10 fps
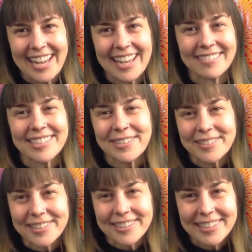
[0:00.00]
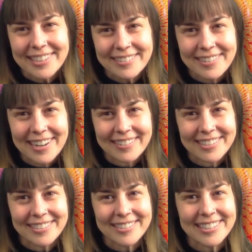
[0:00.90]
And when you turn it
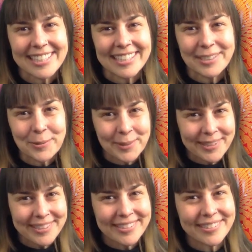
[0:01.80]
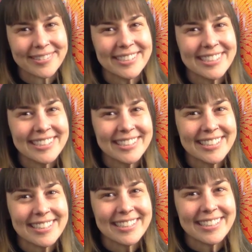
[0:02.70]
around, you see you're the
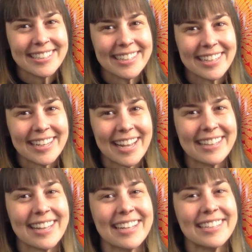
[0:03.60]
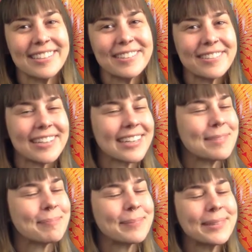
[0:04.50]
source and that you are
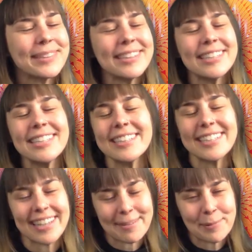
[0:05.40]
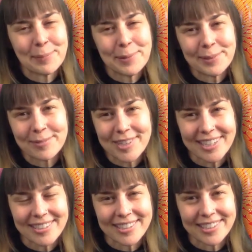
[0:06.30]
completely capable of
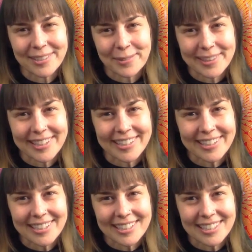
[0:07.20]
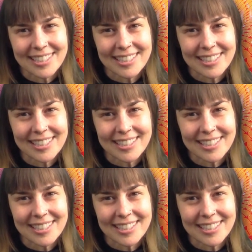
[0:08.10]
changing your thinking.